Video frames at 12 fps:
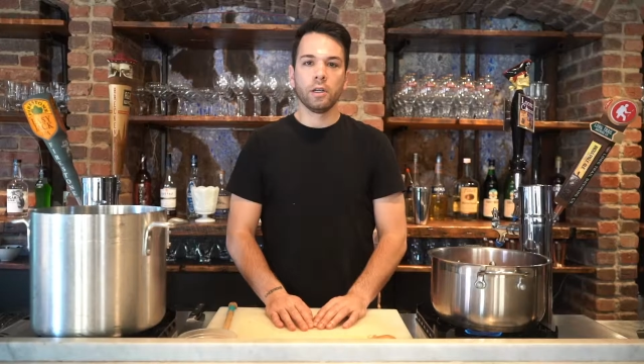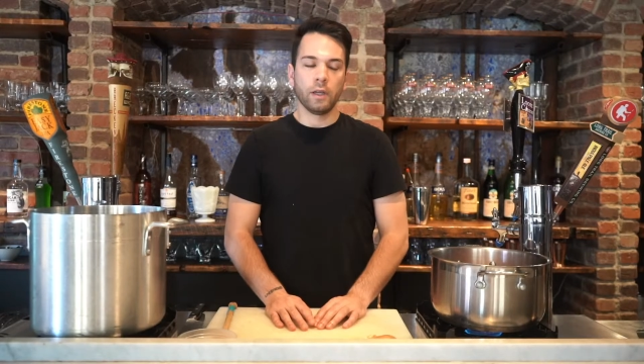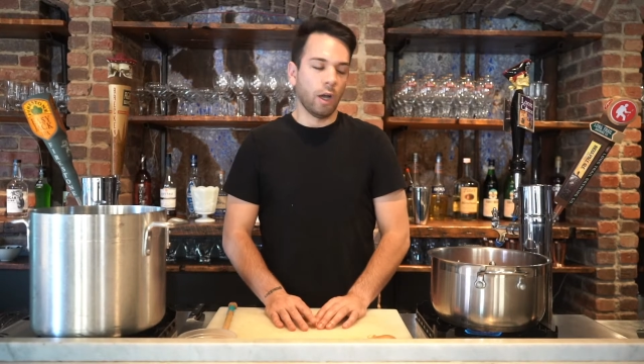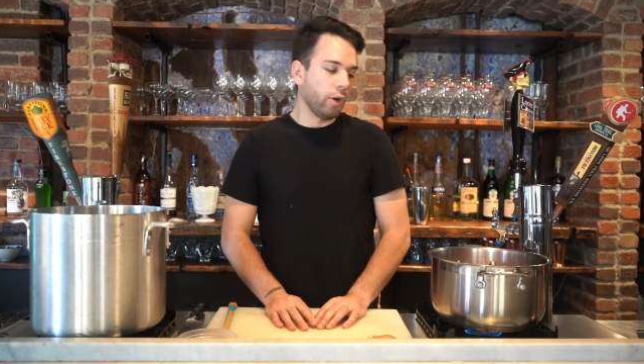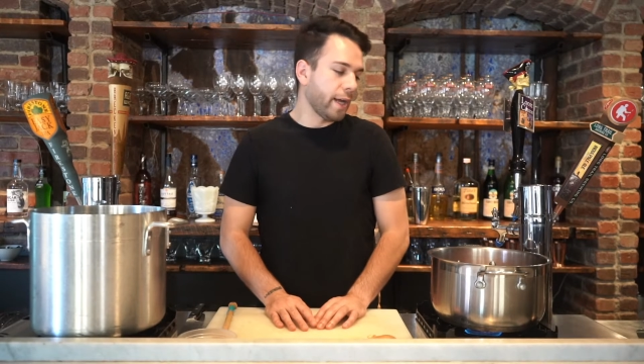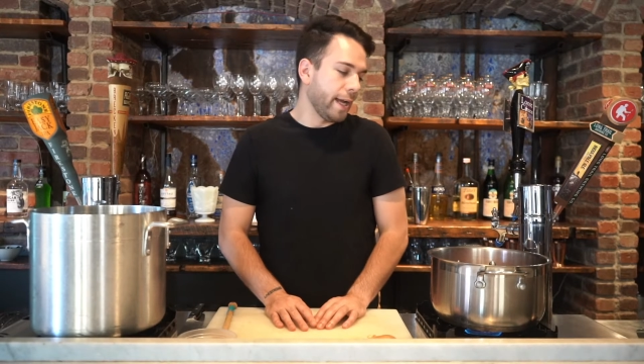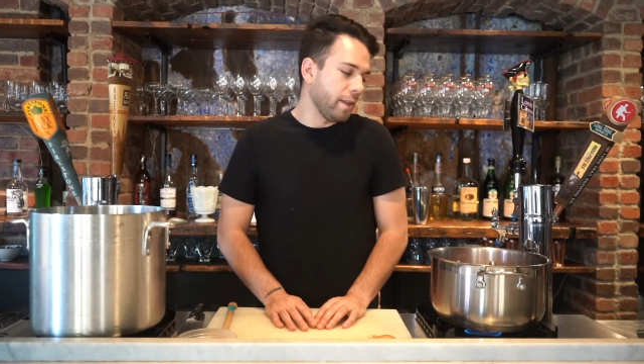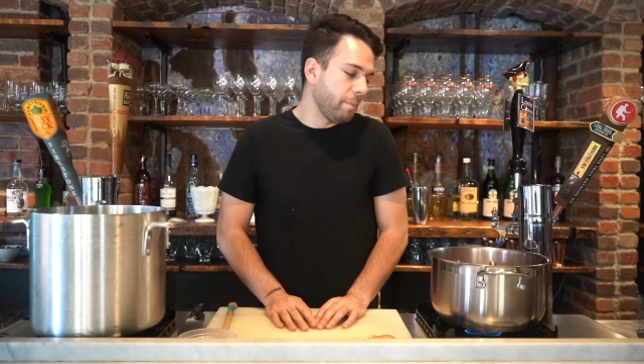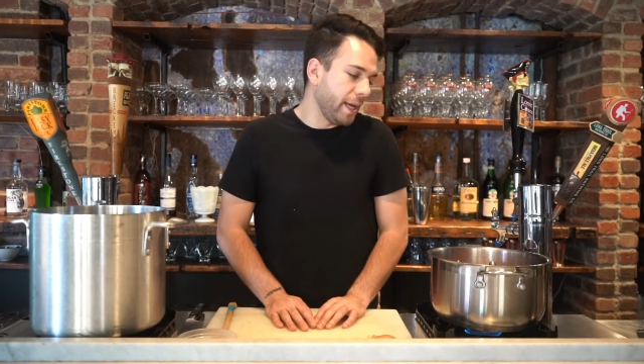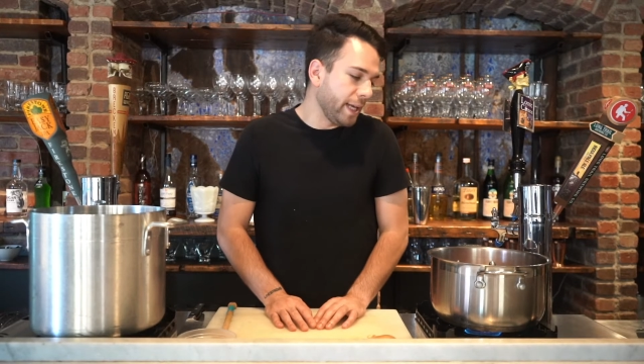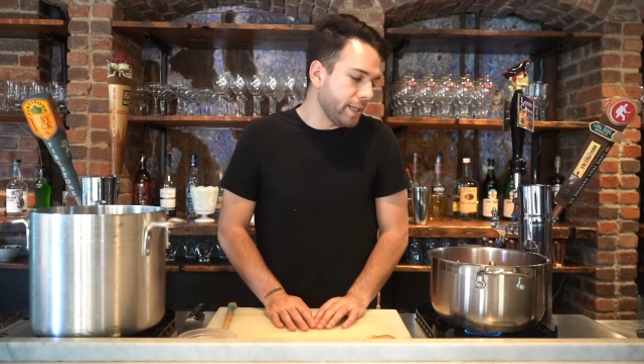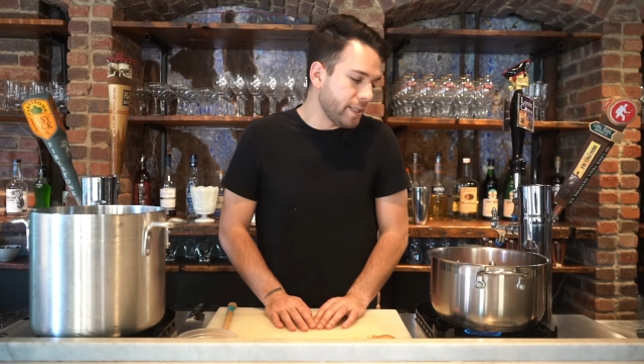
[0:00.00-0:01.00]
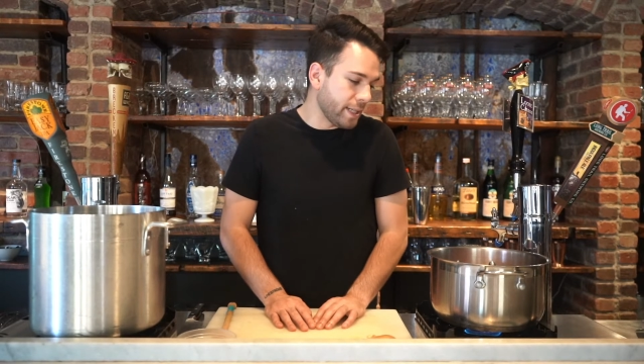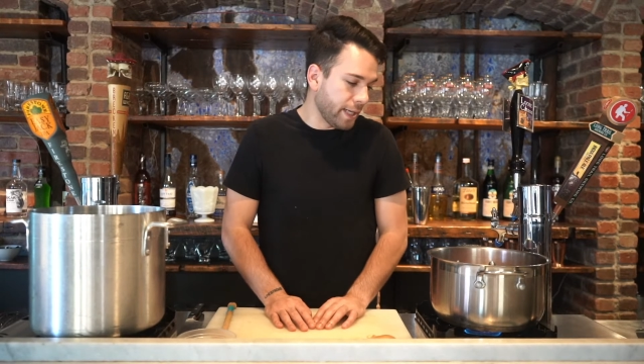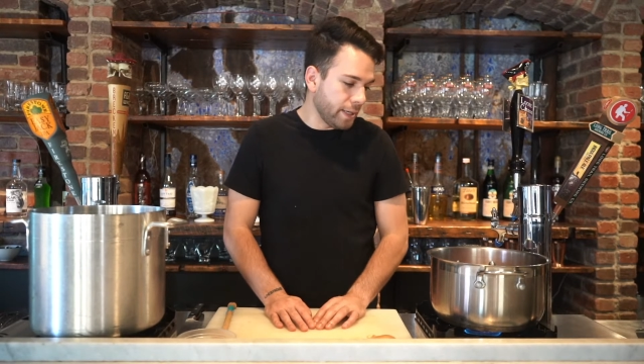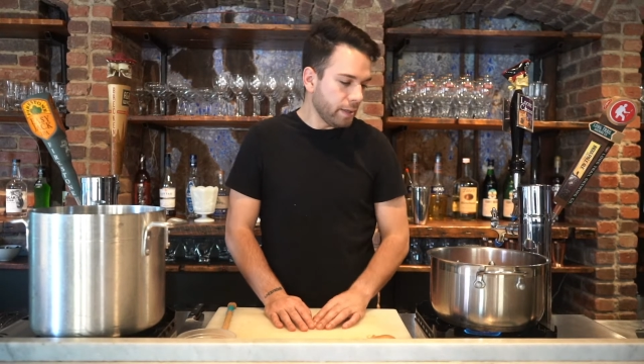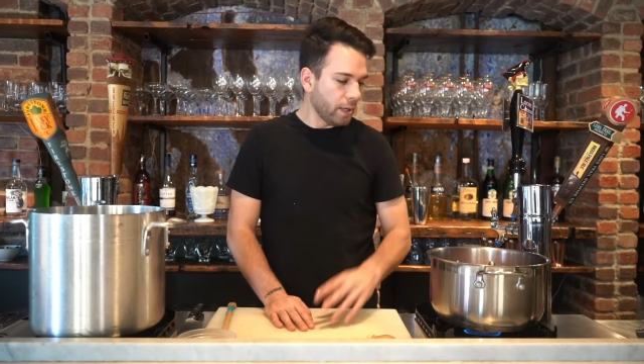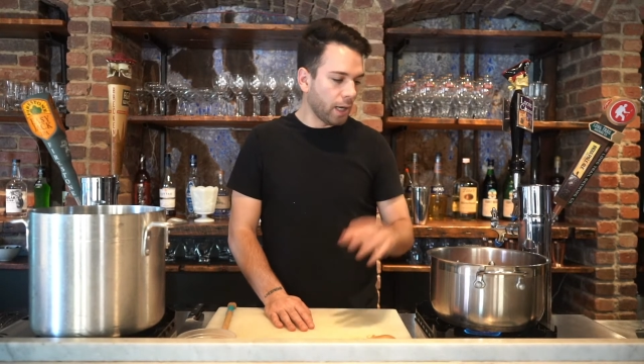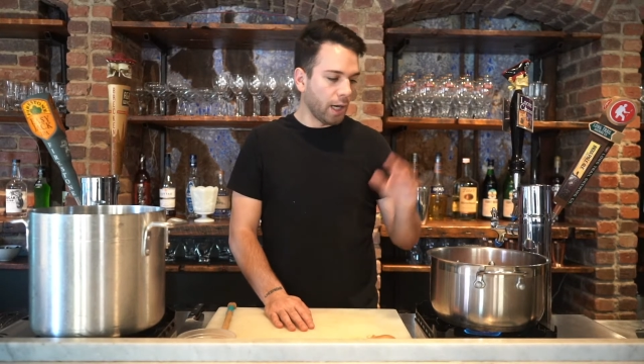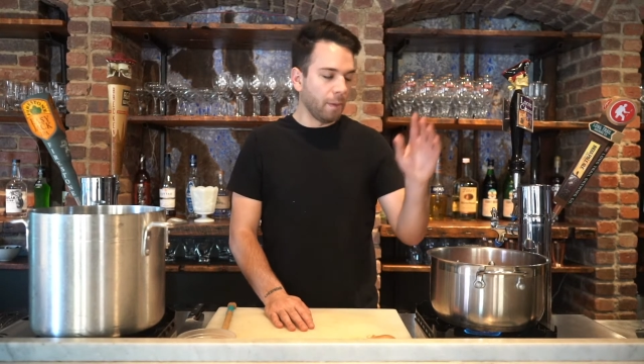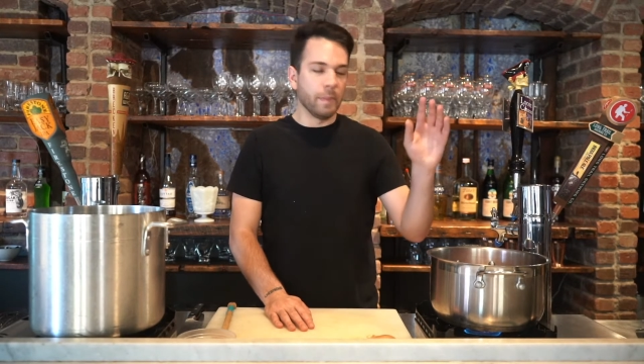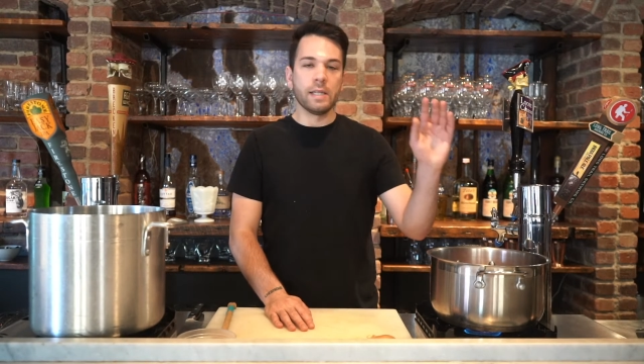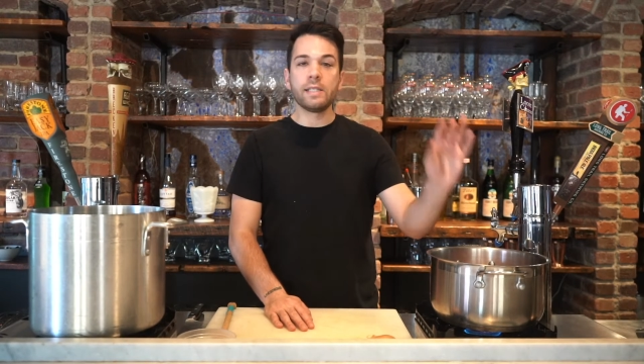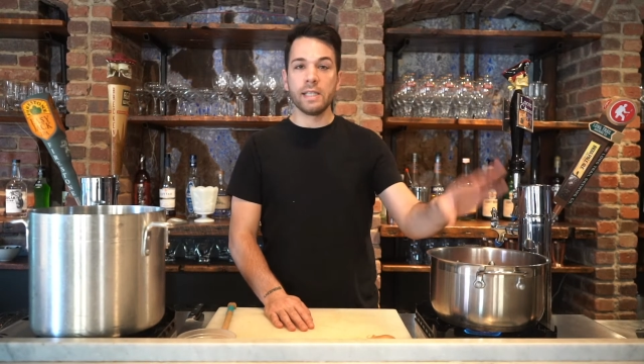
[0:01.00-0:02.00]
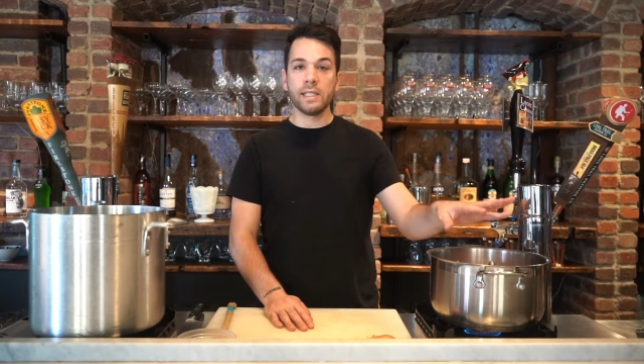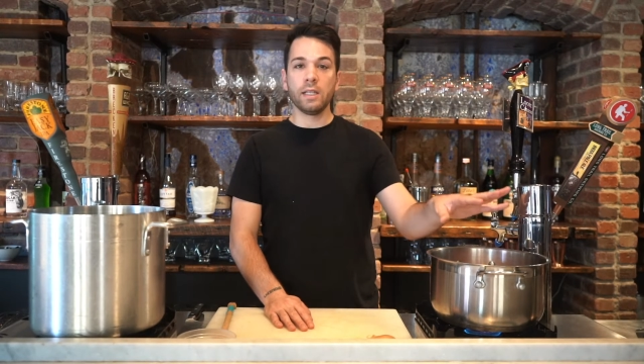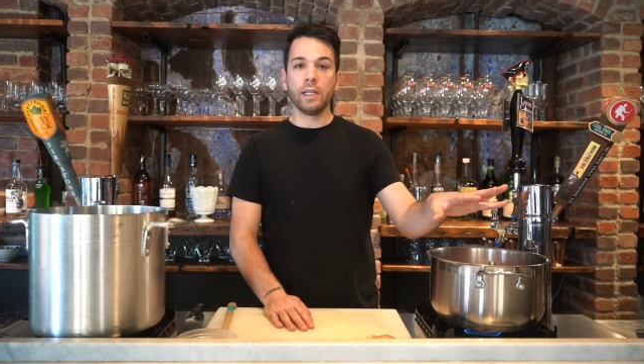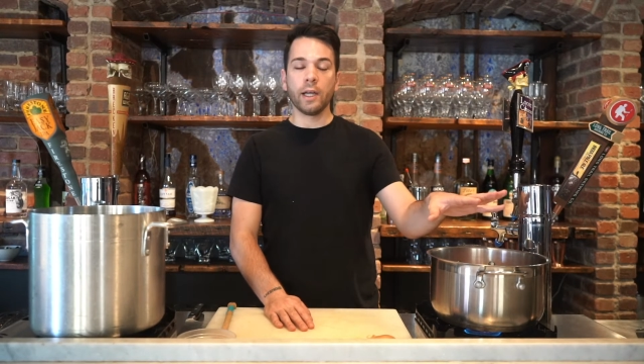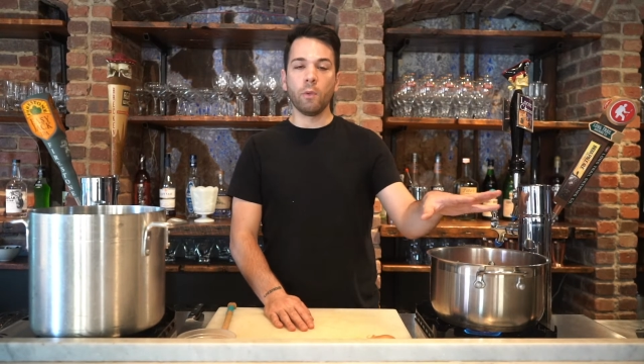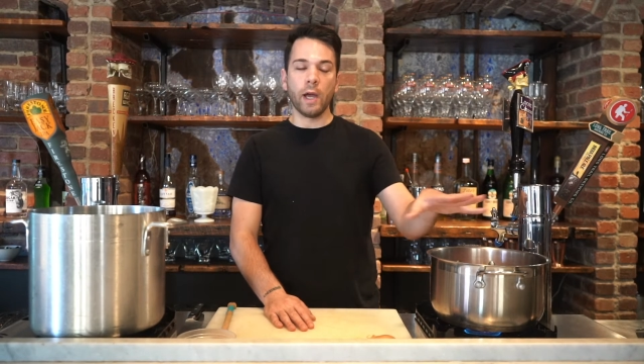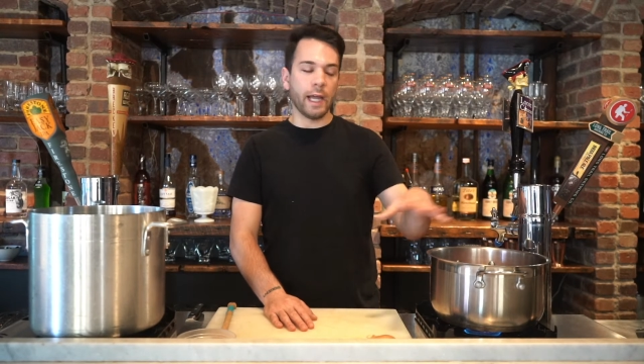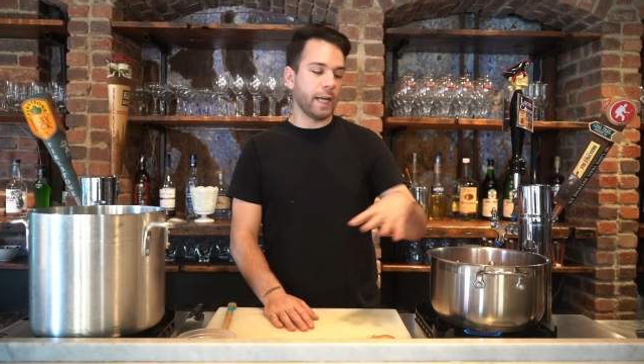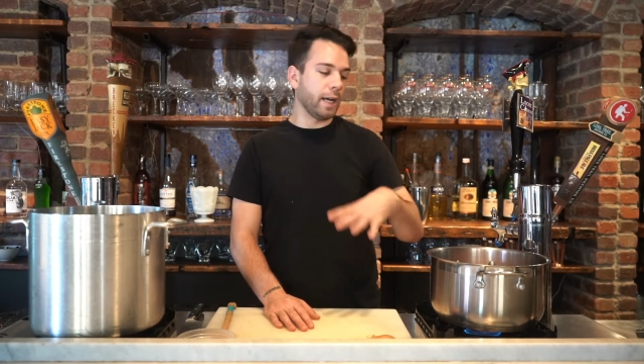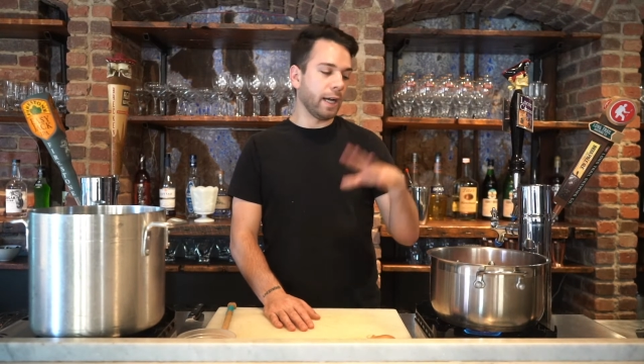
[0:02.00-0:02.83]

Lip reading: Okay, the bacon is in, sizzling away.